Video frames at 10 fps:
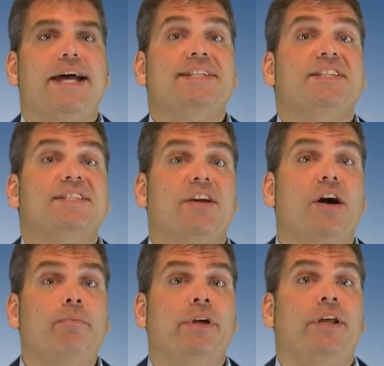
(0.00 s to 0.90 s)
as is
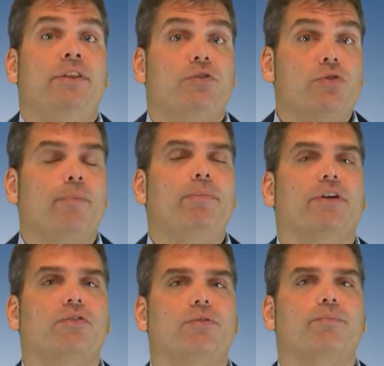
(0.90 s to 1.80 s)
common in the
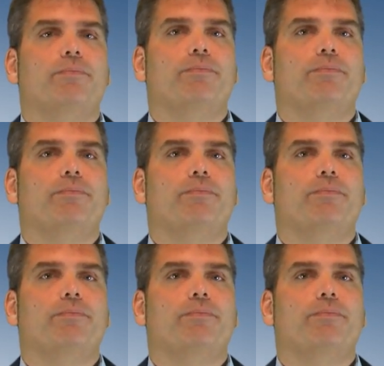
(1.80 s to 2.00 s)
tropics?